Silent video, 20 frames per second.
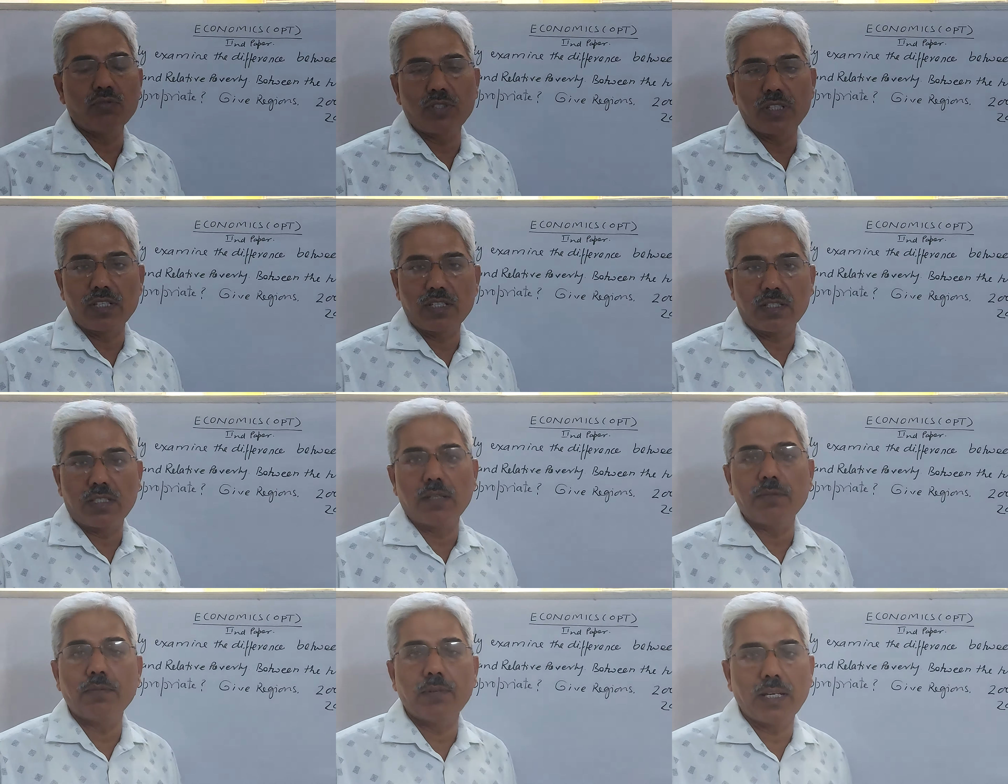to
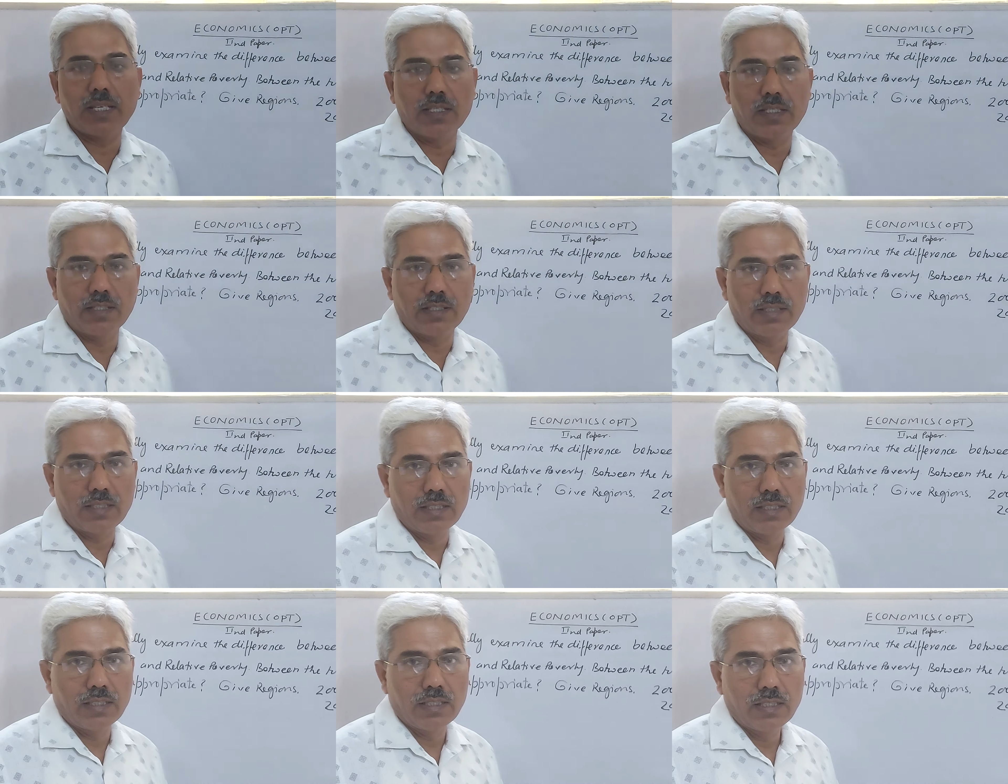justify
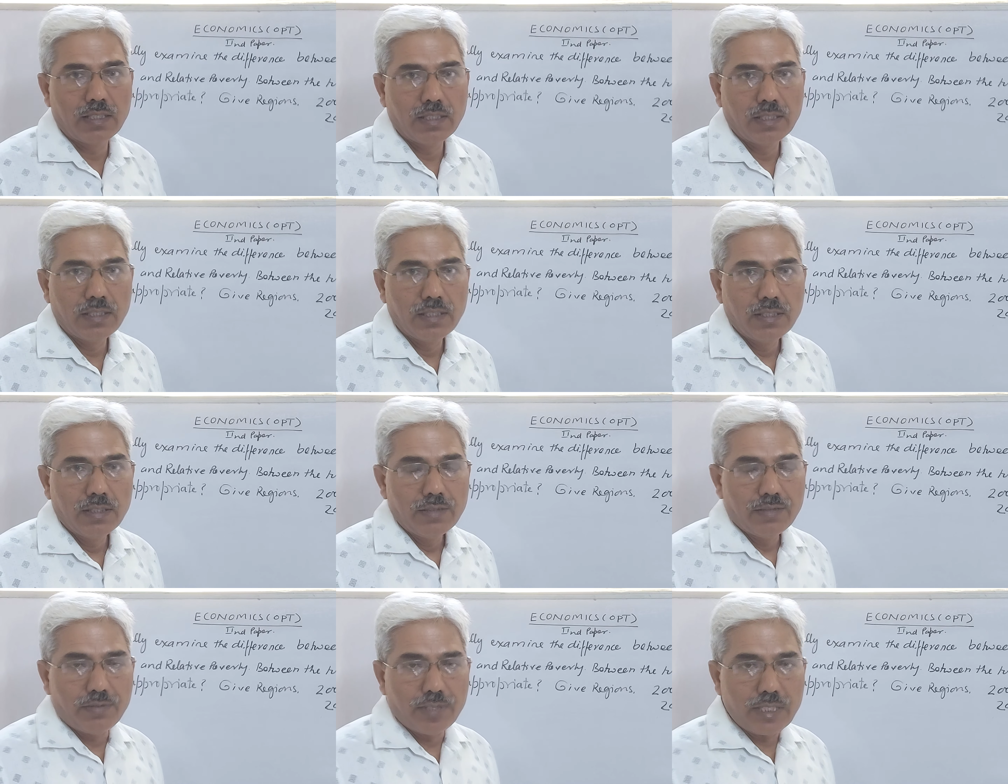
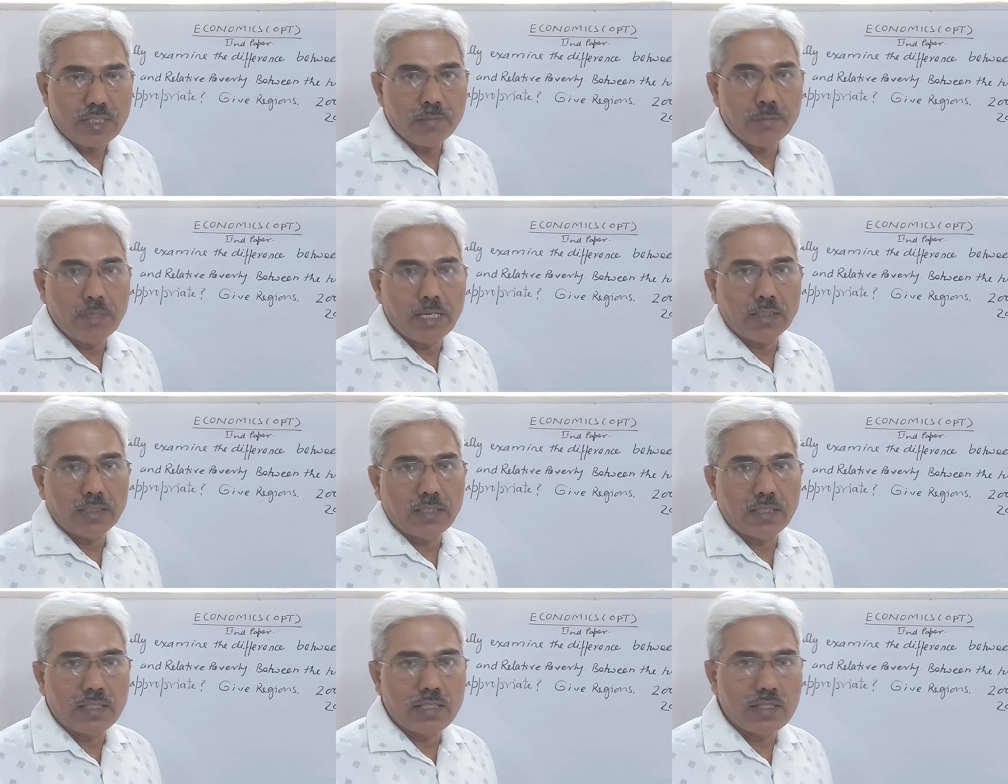which
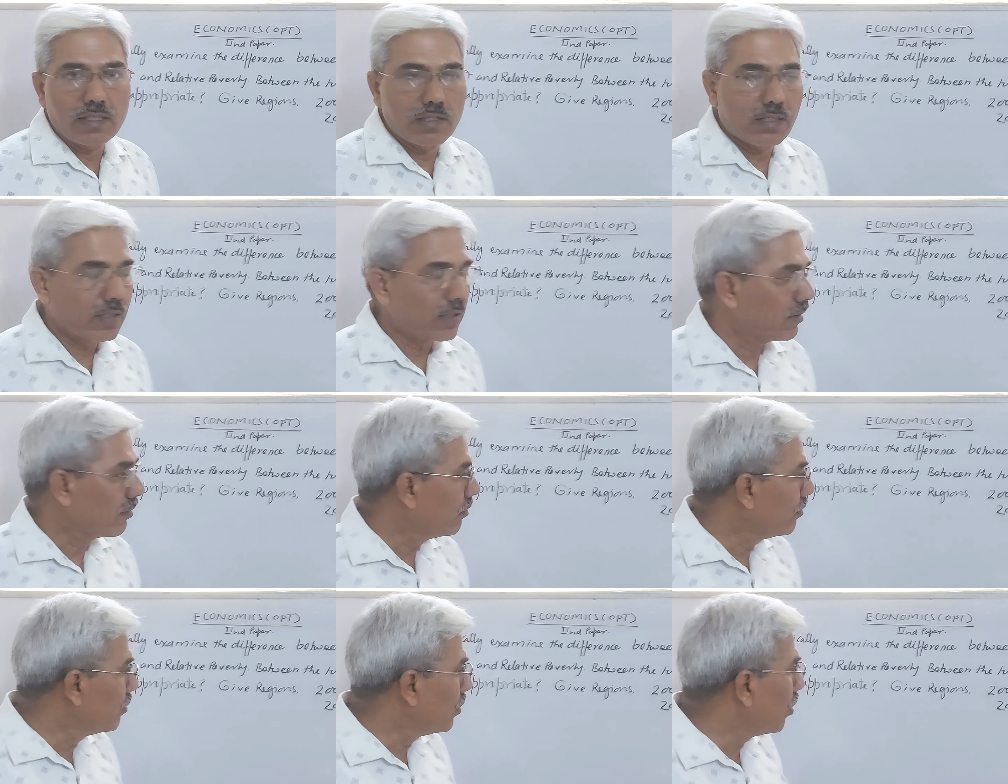method is
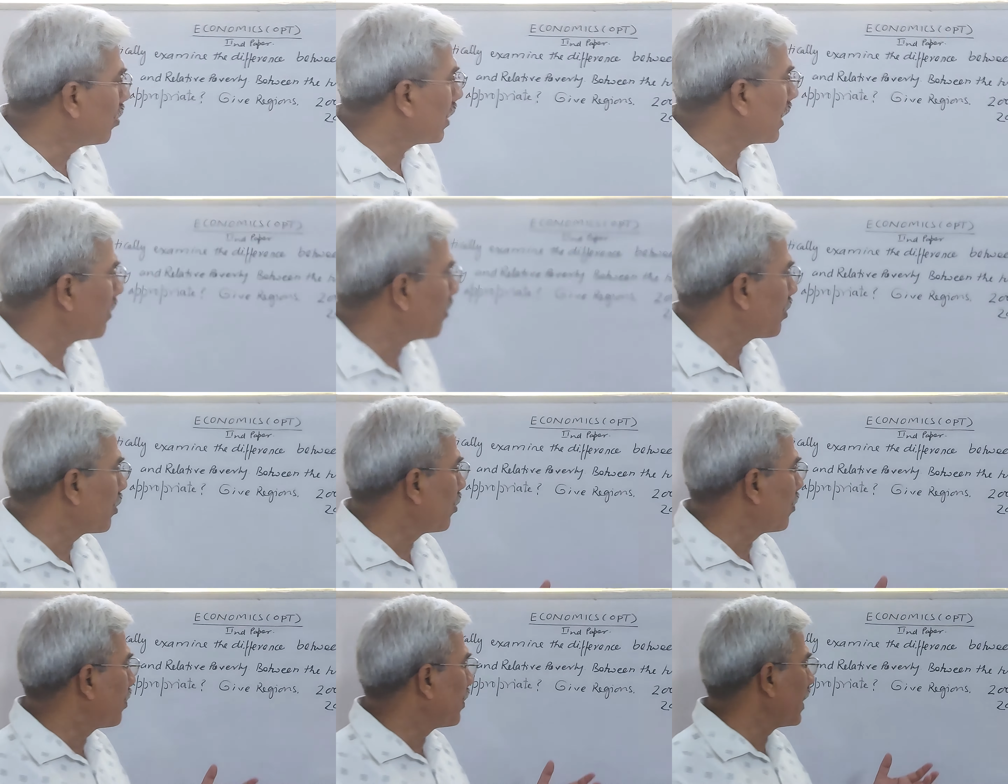more
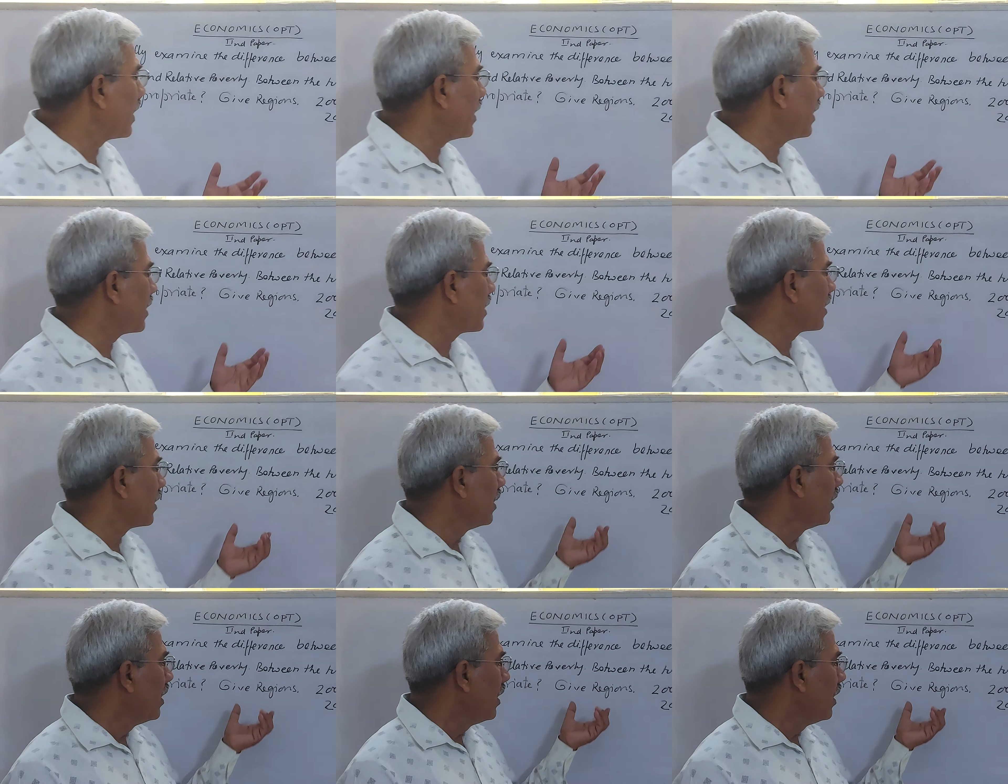appropriate,